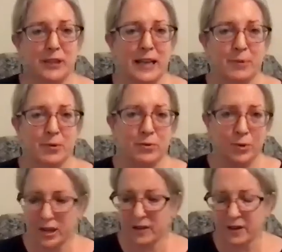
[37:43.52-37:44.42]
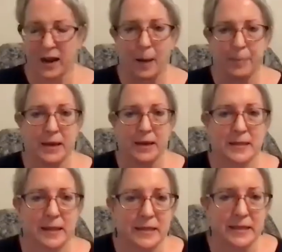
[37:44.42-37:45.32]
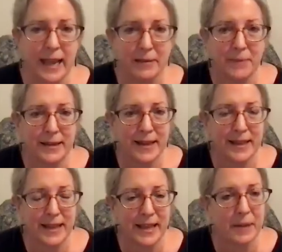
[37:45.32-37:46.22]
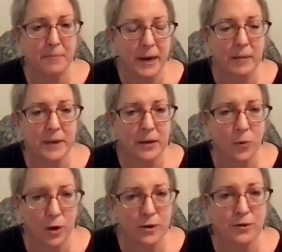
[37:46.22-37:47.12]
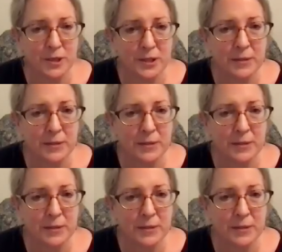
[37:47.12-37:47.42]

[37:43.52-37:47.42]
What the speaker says: label looking for happiness and contentment in the impermanent world.